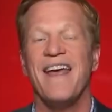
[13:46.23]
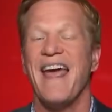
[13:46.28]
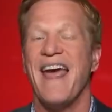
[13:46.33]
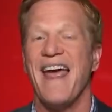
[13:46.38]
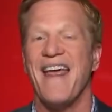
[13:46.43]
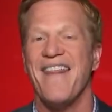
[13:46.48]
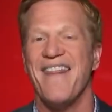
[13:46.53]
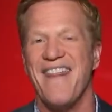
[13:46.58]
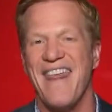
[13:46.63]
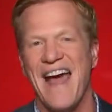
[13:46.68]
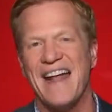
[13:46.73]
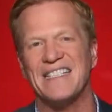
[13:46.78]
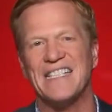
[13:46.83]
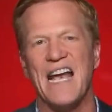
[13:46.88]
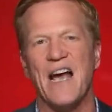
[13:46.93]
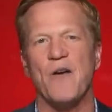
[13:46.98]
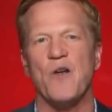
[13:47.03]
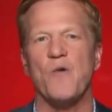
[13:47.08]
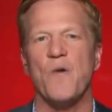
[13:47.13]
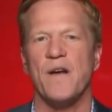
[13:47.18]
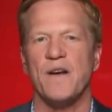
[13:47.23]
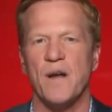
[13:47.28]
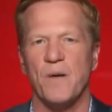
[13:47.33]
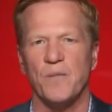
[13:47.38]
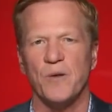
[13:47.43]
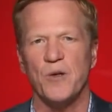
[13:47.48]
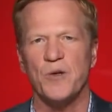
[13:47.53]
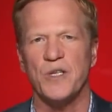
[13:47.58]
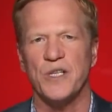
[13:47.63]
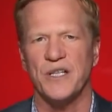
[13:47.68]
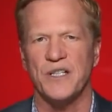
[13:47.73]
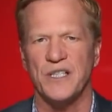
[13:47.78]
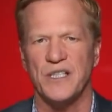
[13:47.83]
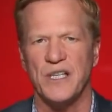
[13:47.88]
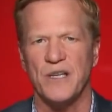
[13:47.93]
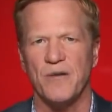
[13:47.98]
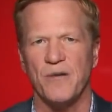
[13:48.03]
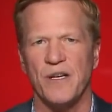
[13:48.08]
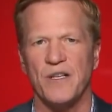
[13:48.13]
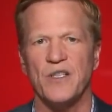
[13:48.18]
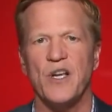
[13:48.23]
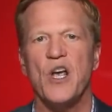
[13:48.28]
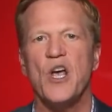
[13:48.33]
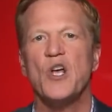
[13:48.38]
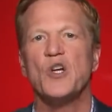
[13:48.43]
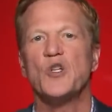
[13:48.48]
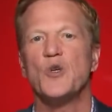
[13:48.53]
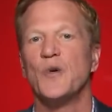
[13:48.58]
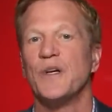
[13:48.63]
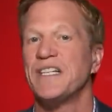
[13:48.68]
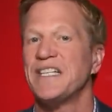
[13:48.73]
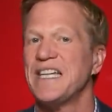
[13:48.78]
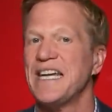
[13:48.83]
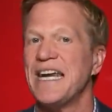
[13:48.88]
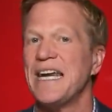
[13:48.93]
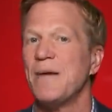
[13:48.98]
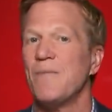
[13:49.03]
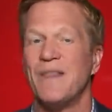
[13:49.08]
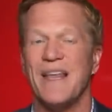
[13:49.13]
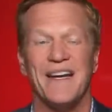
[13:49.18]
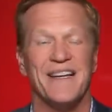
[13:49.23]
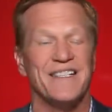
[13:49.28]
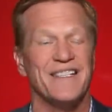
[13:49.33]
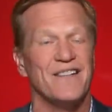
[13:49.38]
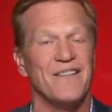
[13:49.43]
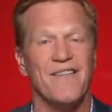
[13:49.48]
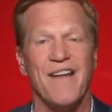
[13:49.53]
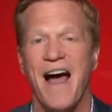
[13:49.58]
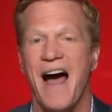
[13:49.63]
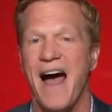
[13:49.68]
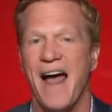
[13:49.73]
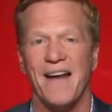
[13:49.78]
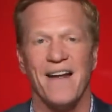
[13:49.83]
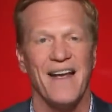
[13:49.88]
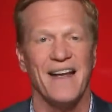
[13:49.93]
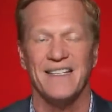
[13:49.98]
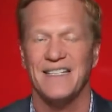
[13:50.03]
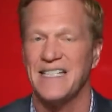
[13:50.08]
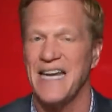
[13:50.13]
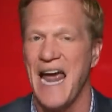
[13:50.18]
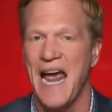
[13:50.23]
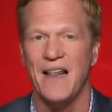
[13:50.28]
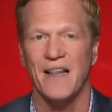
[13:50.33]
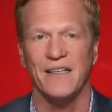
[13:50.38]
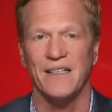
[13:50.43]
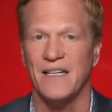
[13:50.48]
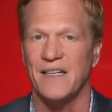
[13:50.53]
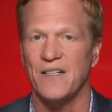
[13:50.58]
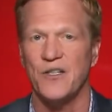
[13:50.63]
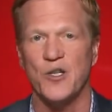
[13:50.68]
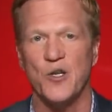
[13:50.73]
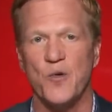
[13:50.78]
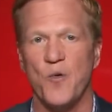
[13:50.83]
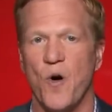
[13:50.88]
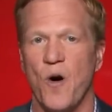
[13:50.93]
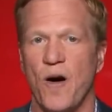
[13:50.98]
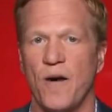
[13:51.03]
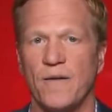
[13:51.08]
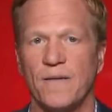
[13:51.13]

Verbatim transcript: And that's how you end up losing a series to a team that is not as talented as you are?